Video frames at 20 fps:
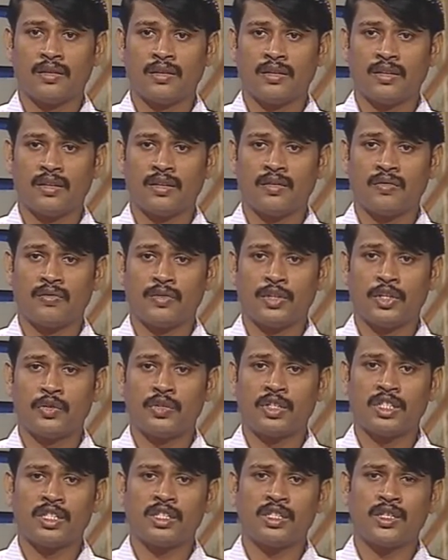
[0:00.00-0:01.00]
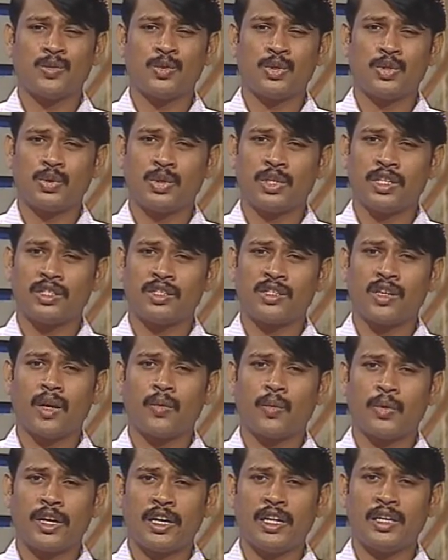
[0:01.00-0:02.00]
in your system you should
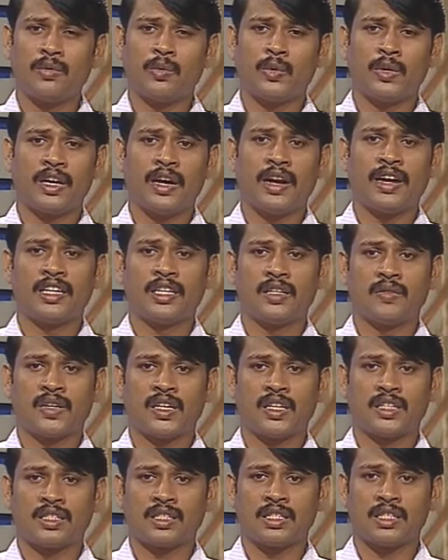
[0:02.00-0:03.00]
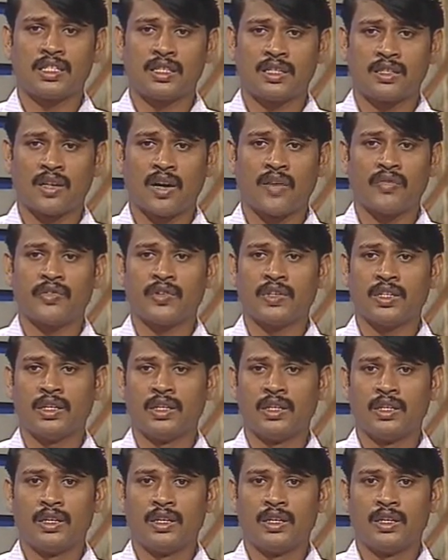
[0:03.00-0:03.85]
install only one antivirus software,